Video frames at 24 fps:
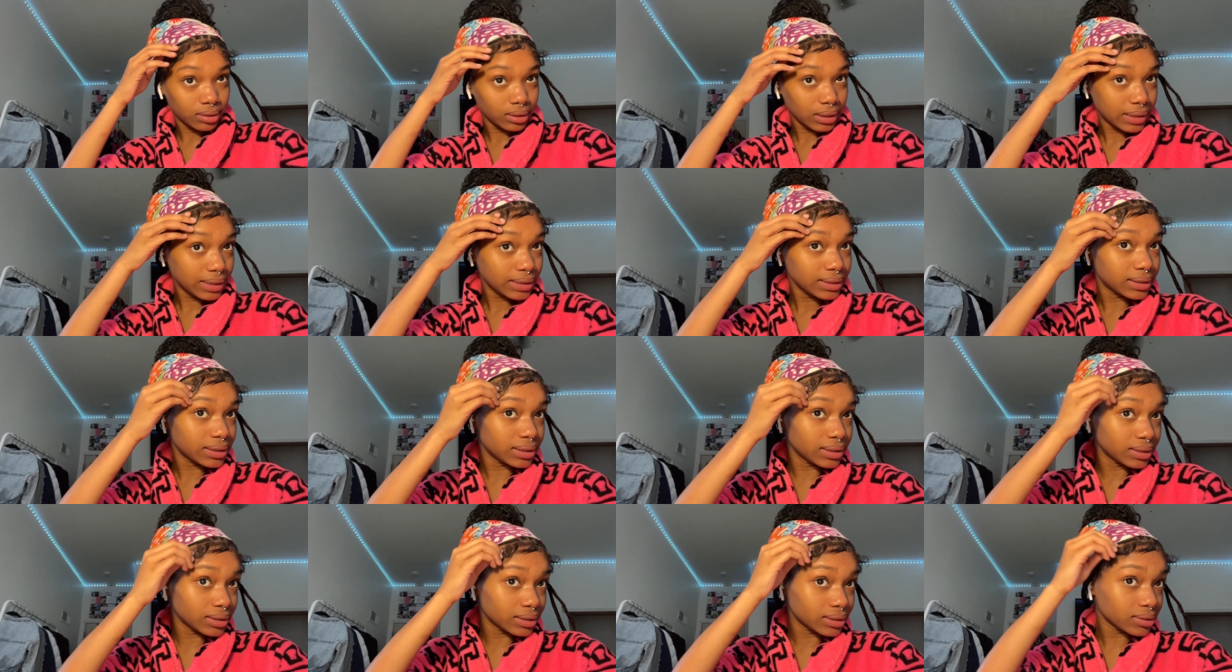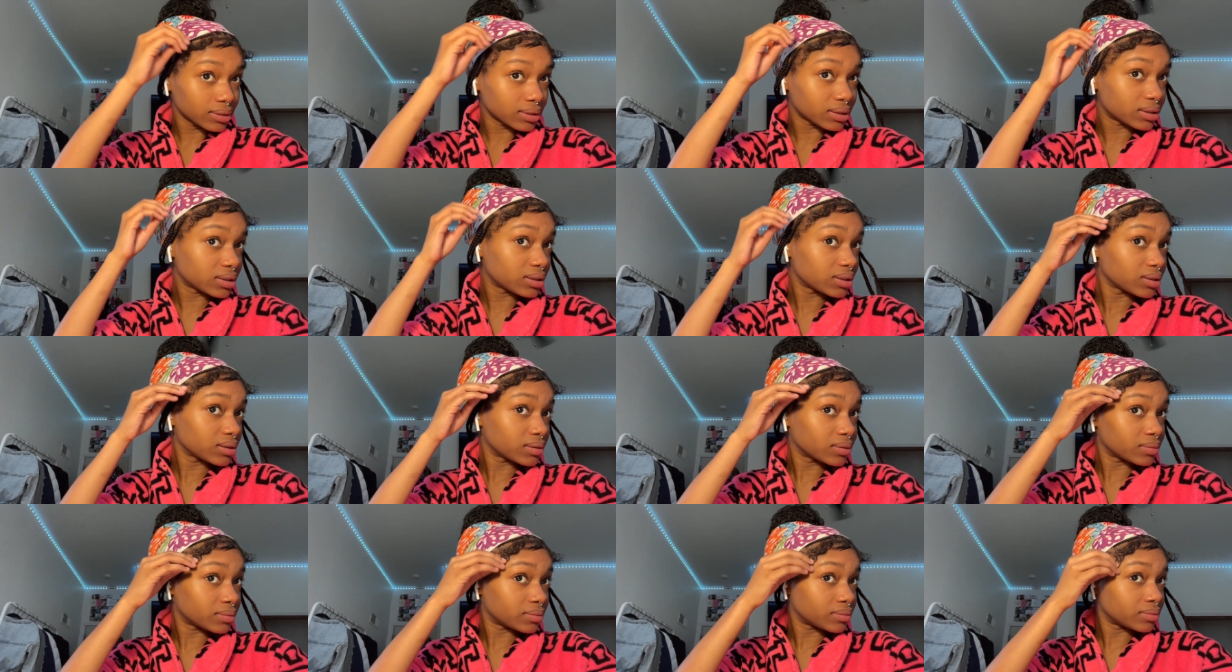y'all see this.
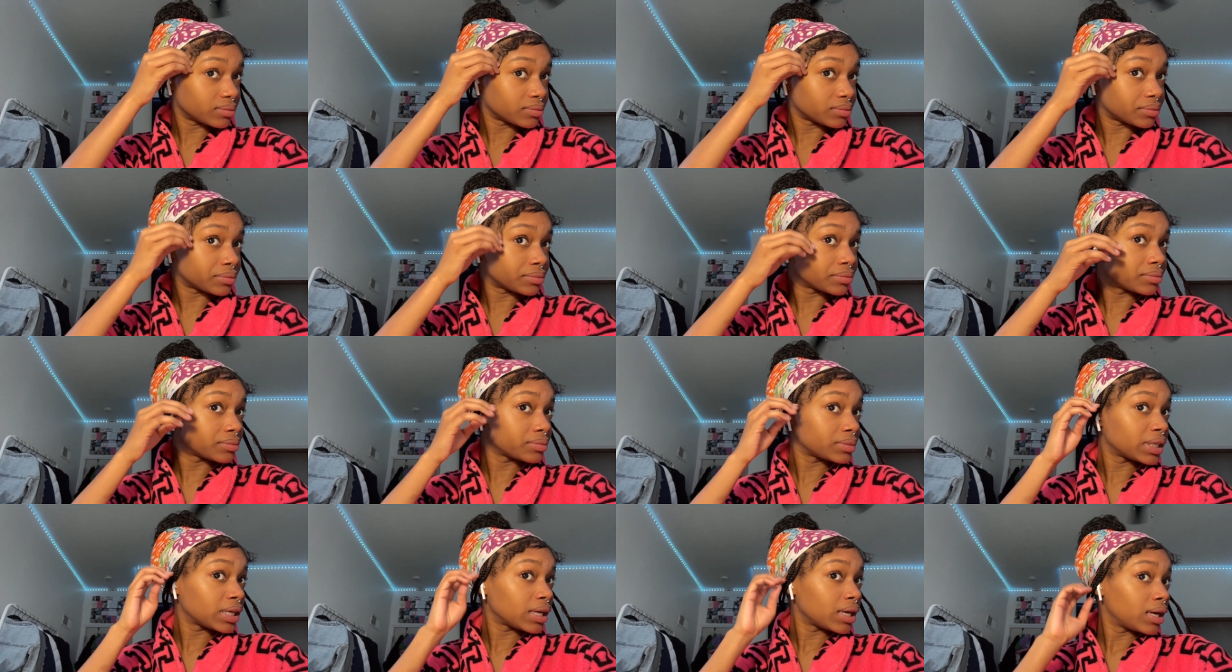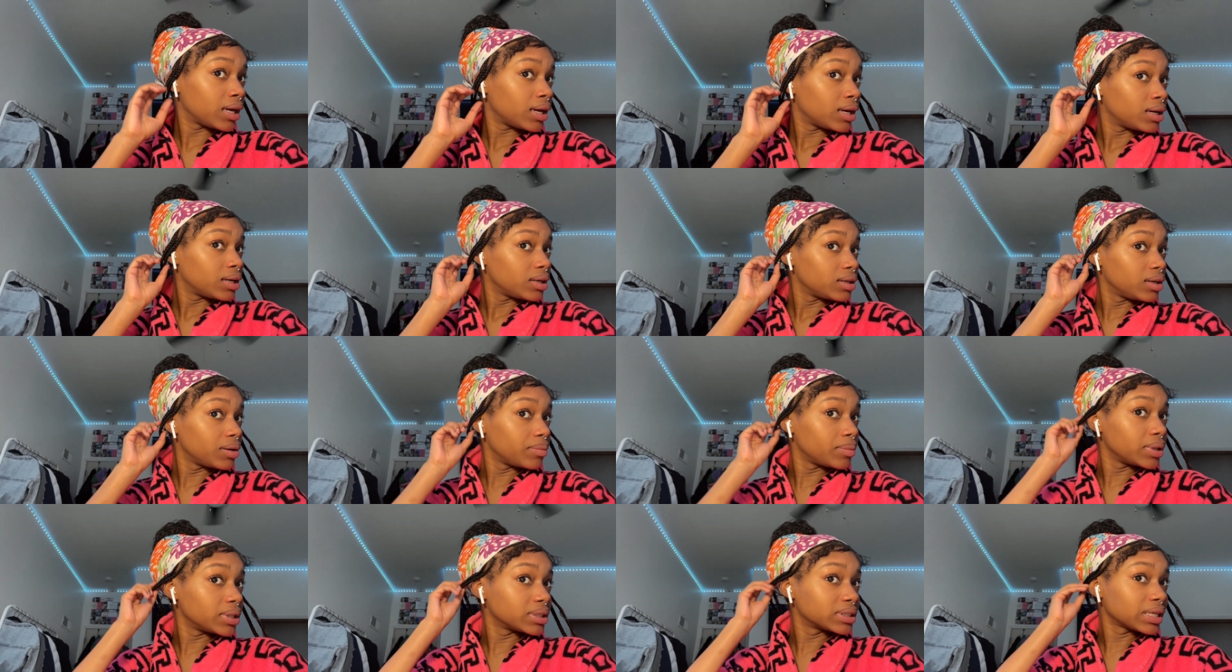Mm-mm.
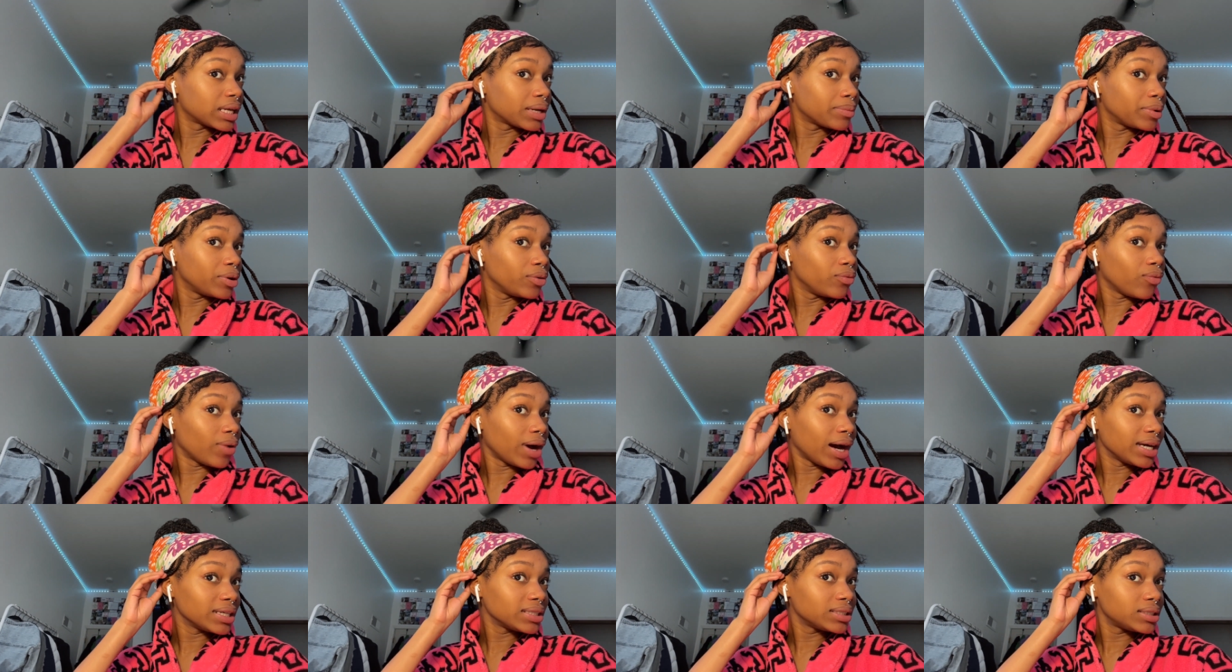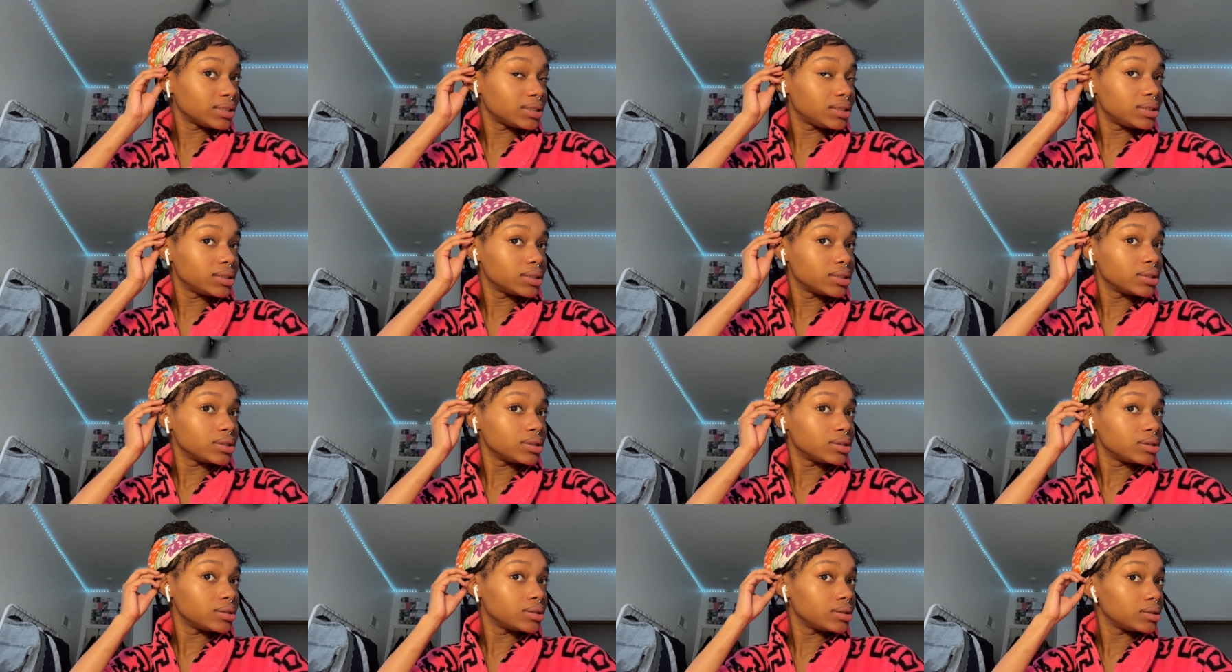The mud's got to be washed
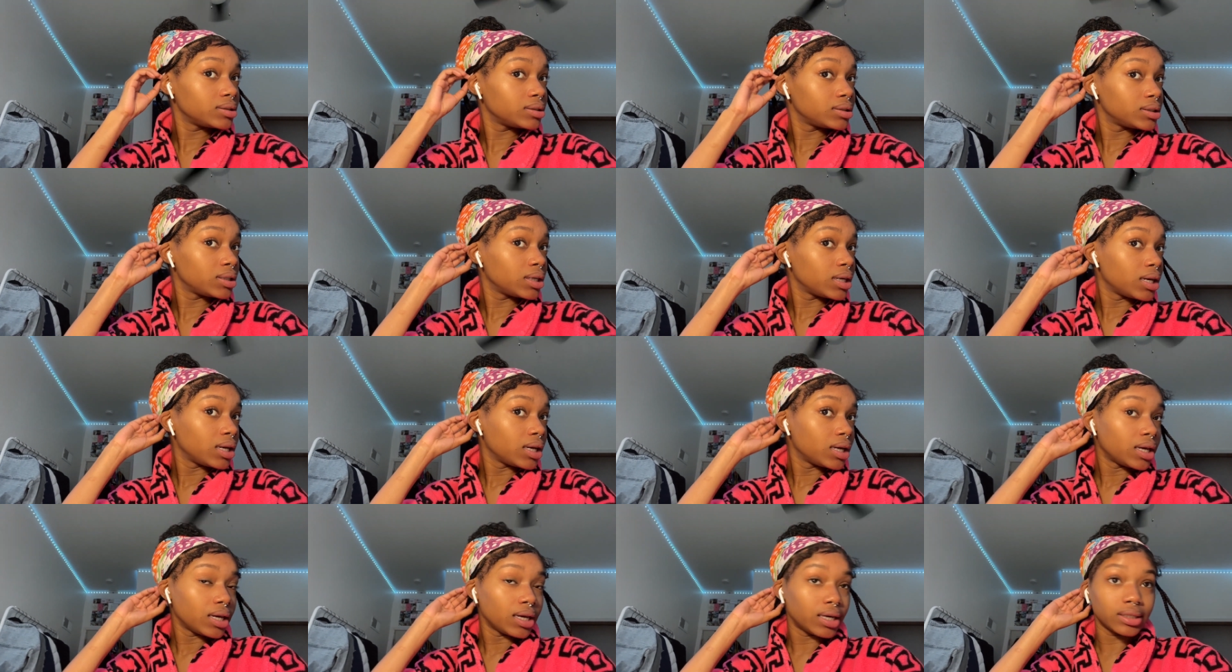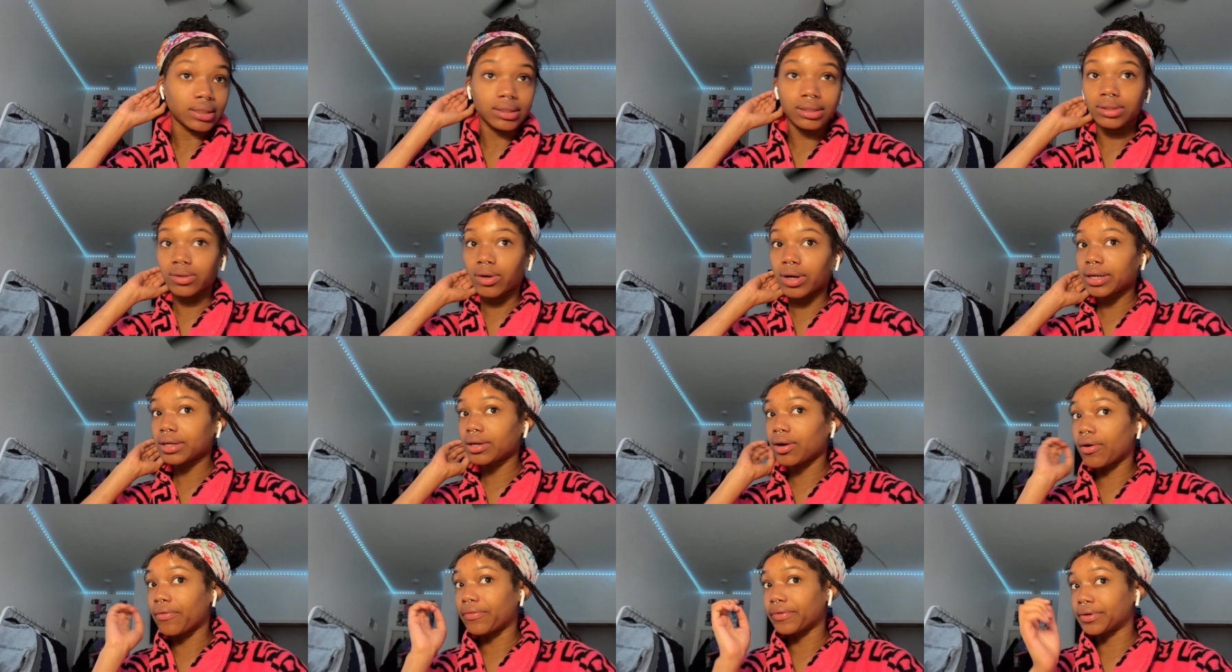and
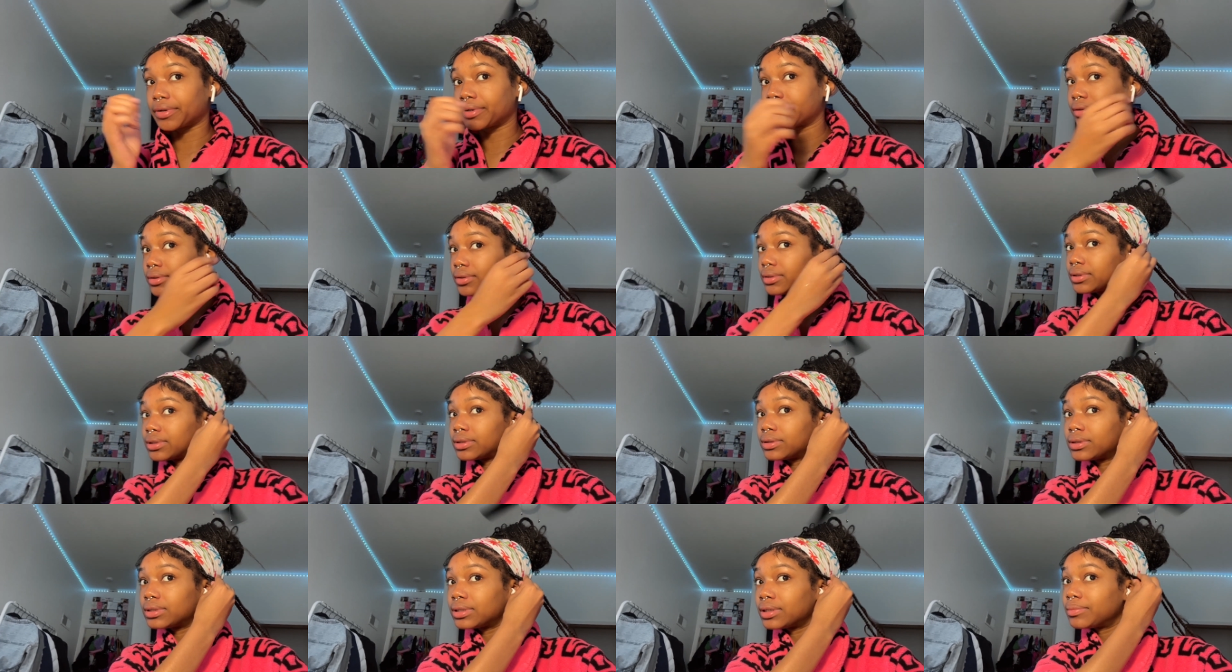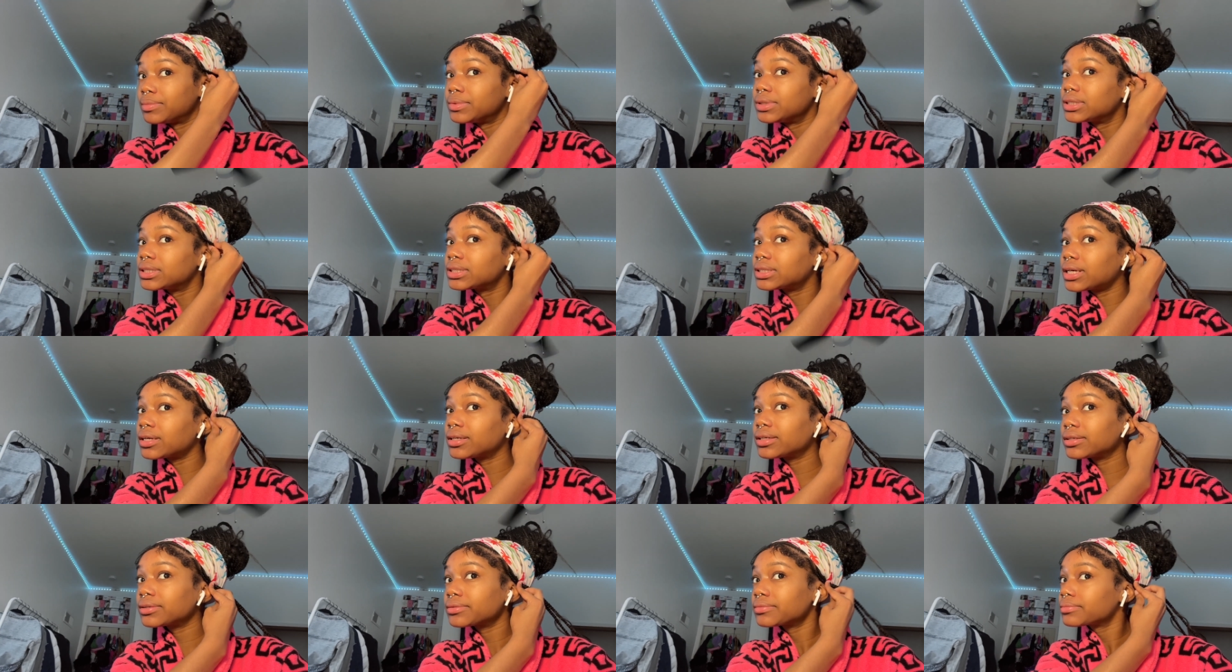started over. Let me just say
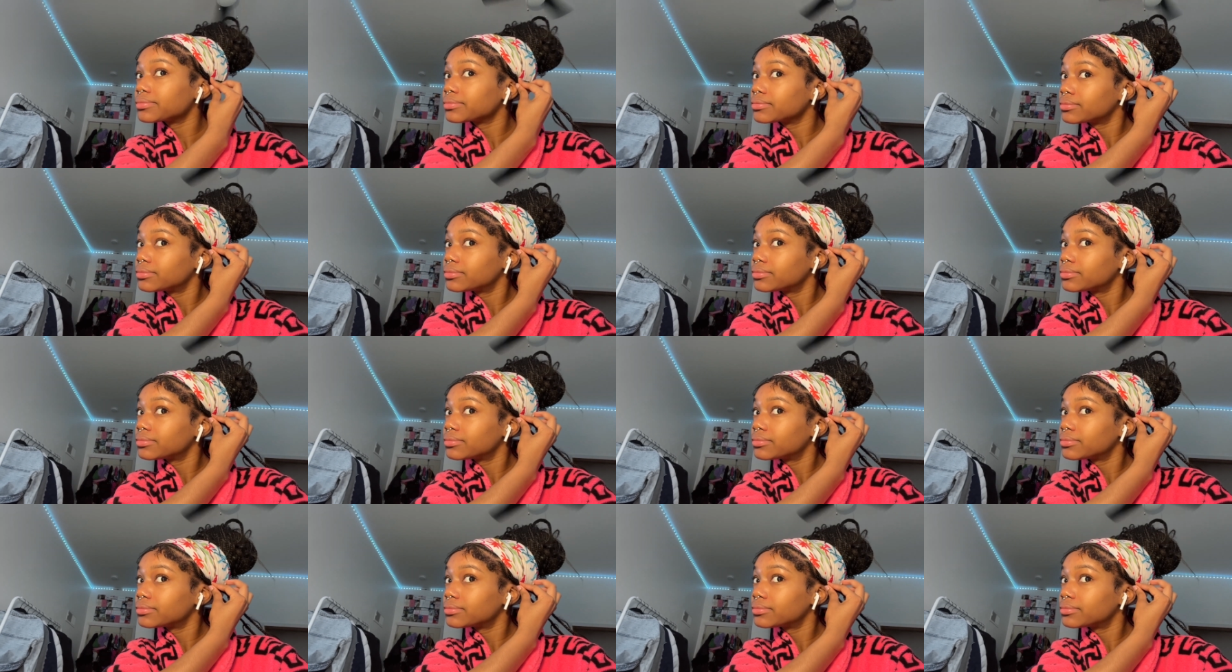that.